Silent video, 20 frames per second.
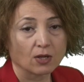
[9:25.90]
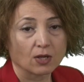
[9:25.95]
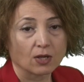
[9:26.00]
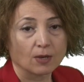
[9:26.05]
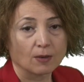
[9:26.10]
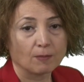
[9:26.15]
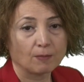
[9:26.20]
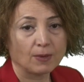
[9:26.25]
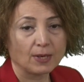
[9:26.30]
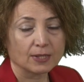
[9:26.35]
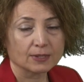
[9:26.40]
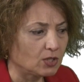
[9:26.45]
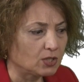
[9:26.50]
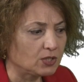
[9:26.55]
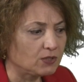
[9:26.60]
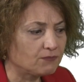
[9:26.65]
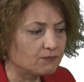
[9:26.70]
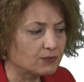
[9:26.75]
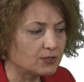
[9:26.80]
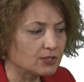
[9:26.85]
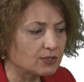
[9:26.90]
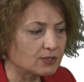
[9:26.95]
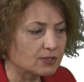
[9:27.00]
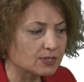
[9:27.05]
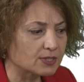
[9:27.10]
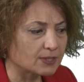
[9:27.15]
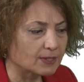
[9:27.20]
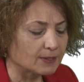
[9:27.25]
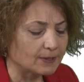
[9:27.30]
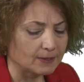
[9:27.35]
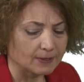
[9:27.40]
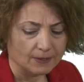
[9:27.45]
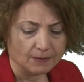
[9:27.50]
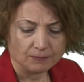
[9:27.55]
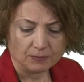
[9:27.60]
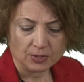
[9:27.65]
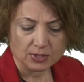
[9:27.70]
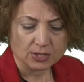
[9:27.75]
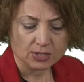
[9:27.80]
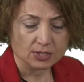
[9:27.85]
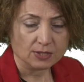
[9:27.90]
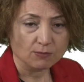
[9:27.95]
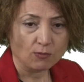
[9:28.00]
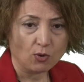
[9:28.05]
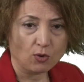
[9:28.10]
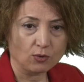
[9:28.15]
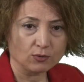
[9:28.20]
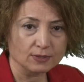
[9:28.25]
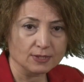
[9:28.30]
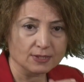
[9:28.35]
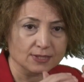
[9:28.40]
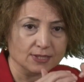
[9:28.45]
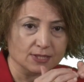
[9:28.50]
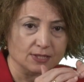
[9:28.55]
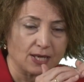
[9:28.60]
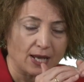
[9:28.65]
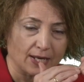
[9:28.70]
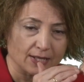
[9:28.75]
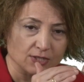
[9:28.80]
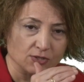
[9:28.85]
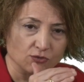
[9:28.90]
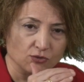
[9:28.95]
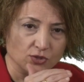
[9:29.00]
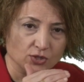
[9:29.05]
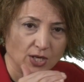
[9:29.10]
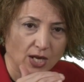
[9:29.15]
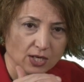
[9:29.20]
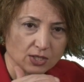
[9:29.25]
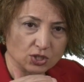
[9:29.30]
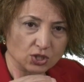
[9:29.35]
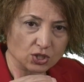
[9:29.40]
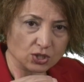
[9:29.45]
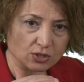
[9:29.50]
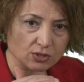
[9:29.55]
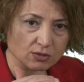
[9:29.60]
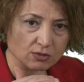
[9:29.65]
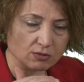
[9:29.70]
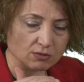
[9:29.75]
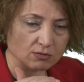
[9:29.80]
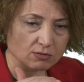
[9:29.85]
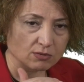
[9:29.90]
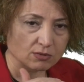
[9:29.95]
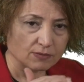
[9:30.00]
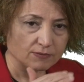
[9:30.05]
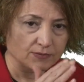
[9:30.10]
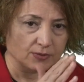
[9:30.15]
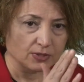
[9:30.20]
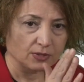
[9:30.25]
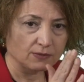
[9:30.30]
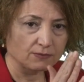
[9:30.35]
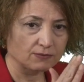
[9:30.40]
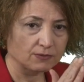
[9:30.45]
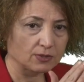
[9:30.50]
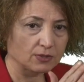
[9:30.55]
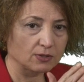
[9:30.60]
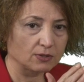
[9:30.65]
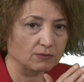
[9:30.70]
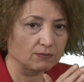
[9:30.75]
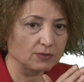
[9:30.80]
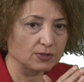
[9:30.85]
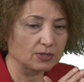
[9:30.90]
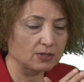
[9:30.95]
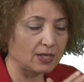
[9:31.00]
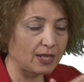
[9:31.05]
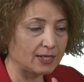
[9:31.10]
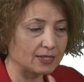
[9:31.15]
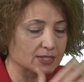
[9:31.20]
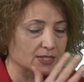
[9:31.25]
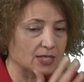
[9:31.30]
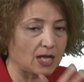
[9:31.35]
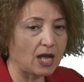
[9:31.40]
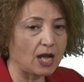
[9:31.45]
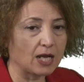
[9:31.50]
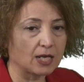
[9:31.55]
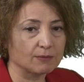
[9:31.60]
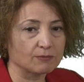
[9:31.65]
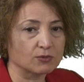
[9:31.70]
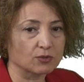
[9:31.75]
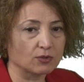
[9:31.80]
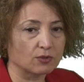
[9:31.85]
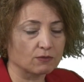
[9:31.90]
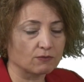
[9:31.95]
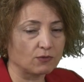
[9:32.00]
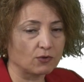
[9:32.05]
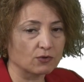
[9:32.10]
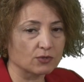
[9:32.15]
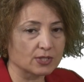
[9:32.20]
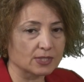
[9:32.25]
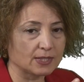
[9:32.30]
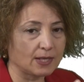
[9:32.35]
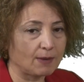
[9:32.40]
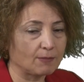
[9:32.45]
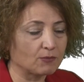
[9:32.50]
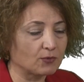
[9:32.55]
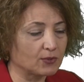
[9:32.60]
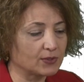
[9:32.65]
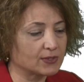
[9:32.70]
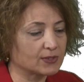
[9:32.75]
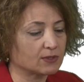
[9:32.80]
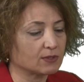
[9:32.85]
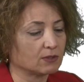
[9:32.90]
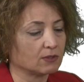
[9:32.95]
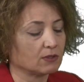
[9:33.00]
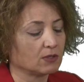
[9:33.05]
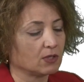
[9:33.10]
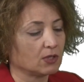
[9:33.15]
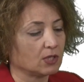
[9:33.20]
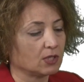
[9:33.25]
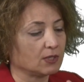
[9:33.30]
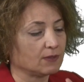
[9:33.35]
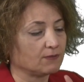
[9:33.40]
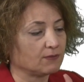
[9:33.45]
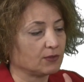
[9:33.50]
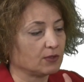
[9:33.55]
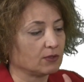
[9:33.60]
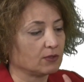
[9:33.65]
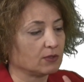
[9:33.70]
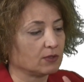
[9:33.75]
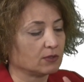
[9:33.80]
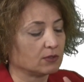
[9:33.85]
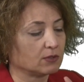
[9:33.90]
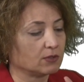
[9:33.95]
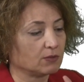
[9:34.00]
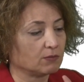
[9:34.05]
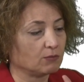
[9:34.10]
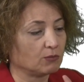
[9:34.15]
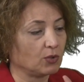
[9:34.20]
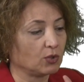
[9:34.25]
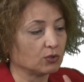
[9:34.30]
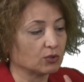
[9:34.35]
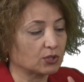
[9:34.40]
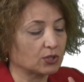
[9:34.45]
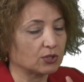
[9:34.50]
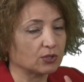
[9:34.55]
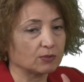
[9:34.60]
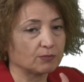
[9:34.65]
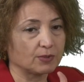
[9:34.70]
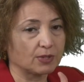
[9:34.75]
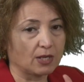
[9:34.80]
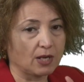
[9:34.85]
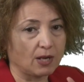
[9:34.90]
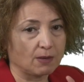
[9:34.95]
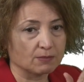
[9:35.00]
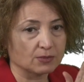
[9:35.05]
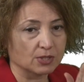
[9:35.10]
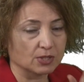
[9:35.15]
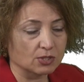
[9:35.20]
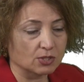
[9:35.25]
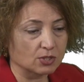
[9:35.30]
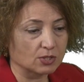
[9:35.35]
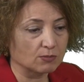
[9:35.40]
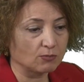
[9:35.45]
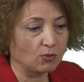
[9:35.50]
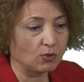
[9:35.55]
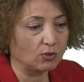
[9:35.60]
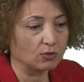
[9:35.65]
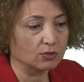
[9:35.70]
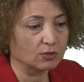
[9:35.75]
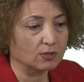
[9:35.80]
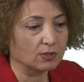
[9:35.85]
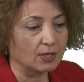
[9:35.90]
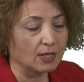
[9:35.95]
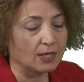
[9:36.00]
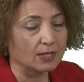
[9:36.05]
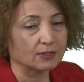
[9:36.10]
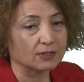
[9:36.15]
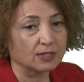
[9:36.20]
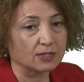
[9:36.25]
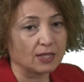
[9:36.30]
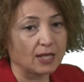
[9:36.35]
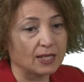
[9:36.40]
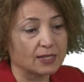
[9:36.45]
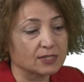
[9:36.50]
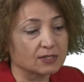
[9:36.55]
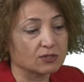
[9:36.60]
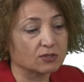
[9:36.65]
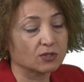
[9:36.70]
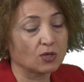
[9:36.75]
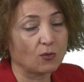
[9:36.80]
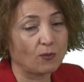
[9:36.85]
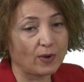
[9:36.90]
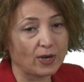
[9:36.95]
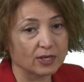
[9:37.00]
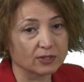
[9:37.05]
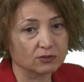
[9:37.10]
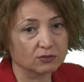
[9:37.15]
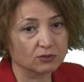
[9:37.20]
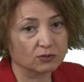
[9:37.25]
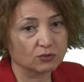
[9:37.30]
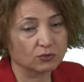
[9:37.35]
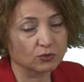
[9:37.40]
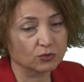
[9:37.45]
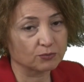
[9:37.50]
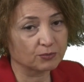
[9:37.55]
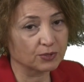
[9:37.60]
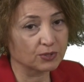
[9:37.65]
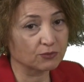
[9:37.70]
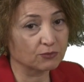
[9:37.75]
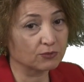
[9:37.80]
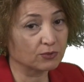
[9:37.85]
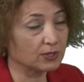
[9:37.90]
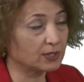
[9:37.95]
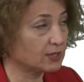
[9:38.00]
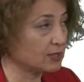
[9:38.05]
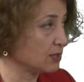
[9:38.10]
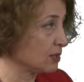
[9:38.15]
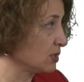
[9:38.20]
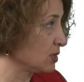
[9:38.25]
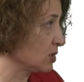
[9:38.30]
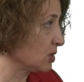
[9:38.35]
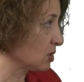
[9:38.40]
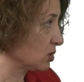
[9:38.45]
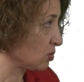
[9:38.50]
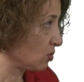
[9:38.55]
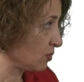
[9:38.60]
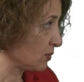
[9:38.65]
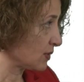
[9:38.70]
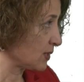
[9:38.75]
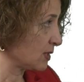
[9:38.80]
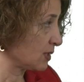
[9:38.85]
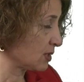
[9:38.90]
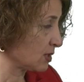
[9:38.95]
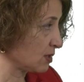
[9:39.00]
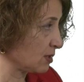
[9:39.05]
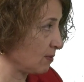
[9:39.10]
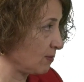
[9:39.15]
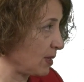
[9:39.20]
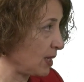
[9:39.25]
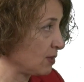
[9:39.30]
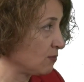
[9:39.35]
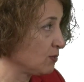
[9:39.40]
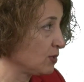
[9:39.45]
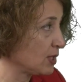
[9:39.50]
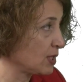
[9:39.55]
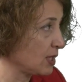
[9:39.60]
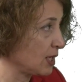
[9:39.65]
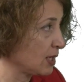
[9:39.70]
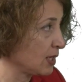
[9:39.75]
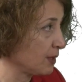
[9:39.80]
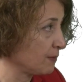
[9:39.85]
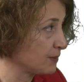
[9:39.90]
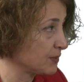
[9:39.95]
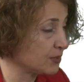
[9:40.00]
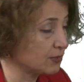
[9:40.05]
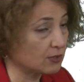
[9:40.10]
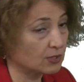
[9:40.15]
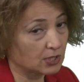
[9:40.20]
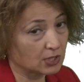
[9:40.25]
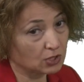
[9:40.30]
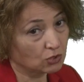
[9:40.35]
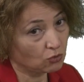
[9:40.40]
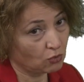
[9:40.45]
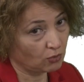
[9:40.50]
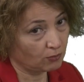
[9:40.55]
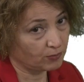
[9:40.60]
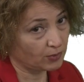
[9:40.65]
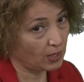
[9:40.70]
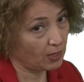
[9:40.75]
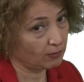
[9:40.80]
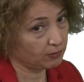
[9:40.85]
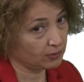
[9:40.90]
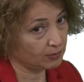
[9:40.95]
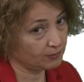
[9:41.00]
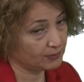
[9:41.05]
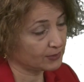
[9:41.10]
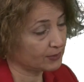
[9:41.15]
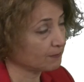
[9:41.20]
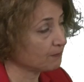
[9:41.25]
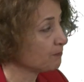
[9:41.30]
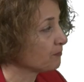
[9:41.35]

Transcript: But if there is a small size reduction, with the enzymes, or for some reason, if the molecule becomes smaller, that extra water could be released into dough system, and we can have sticky dough problems.